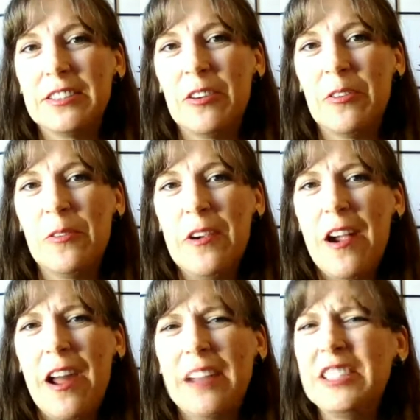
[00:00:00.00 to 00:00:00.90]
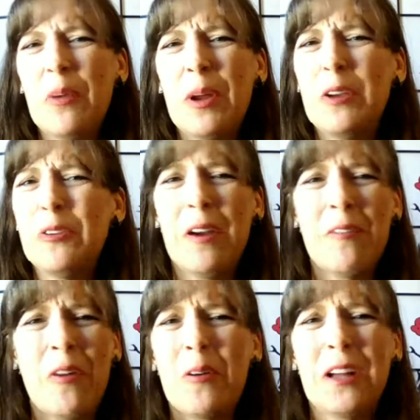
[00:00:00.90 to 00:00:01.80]
So, and Geo, I know you
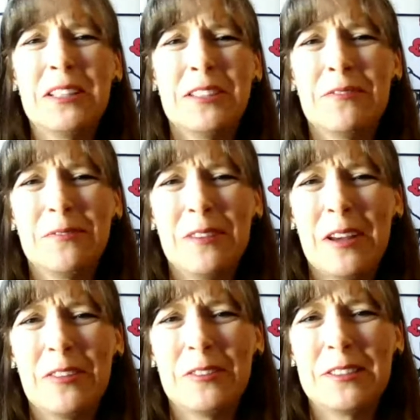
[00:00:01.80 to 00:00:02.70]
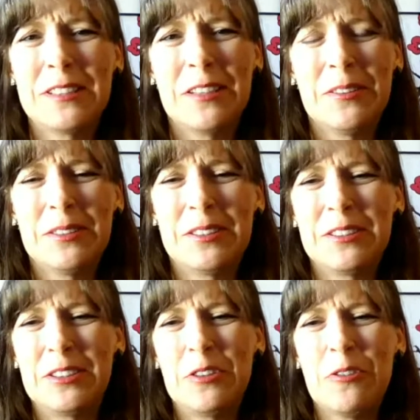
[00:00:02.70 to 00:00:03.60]
have all kinds of other skills
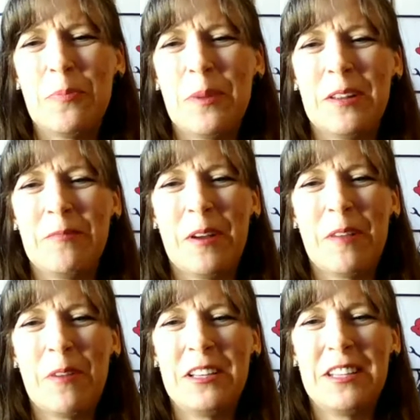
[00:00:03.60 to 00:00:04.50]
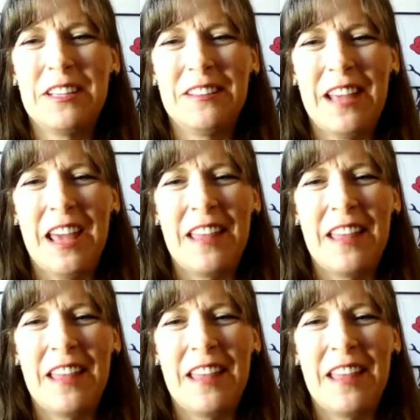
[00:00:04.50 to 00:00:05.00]
too, but I add